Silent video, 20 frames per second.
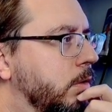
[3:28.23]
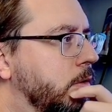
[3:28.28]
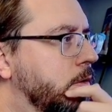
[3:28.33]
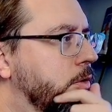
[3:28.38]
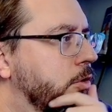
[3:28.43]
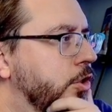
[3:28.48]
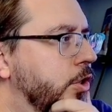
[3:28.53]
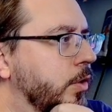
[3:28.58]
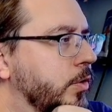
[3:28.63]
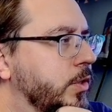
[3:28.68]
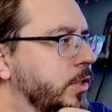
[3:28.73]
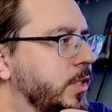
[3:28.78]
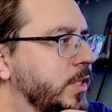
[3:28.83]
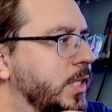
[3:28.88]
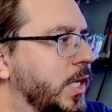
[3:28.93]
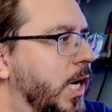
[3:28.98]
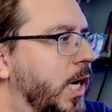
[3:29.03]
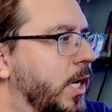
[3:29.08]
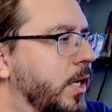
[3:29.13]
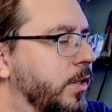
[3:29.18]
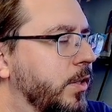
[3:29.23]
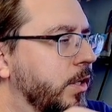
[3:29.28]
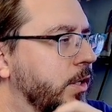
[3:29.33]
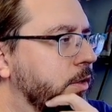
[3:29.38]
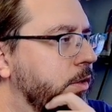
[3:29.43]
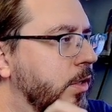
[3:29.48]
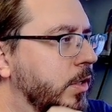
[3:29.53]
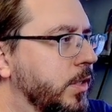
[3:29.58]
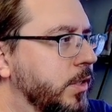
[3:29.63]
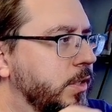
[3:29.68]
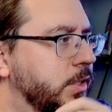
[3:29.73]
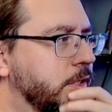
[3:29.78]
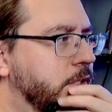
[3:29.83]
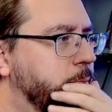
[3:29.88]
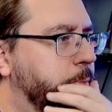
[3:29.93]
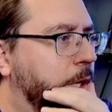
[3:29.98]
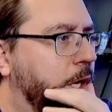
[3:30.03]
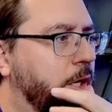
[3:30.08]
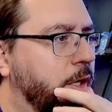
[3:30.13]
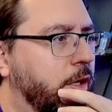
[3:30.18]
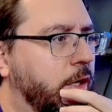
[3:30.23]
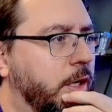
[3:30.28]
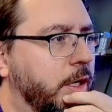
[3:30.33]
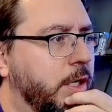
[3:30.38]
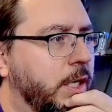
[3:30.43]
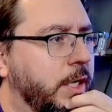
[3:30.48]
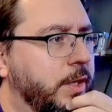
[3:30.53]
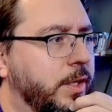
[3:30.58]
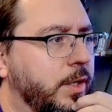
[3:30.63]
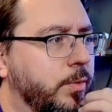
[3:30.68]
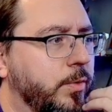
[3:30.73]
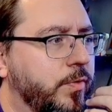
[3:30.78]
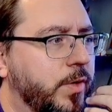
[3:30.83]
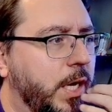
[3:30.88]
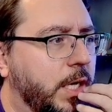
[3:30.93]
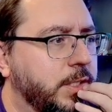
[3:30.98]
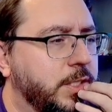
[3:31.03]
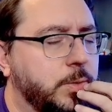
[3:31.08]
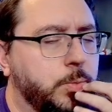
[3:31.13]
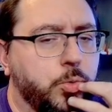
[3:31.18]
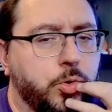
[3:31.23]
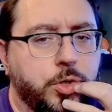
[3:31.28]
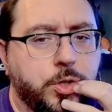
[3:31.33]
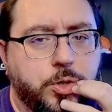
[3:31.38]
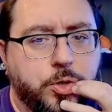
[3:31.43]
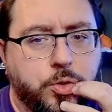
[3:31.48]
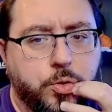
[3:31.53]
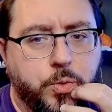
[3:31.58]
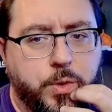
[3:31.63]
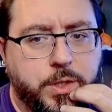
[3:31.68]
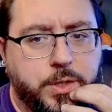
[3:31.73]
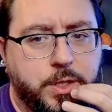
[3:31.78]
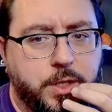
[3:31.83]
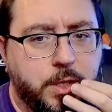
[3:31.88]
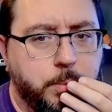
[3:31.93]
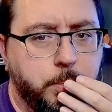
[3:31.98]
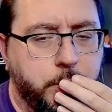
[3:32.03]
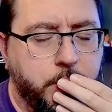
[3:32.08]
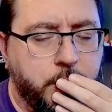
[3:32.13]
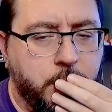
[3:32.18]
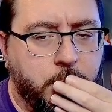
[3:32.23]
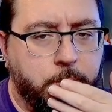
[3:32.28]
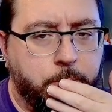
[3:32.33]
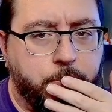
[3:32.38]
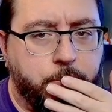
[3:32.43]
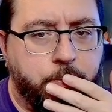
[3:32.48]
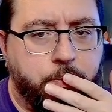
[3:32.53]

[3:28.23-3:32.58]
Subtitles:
Jokes aside, I think your list is spot on. I think we've got some more to do with it, but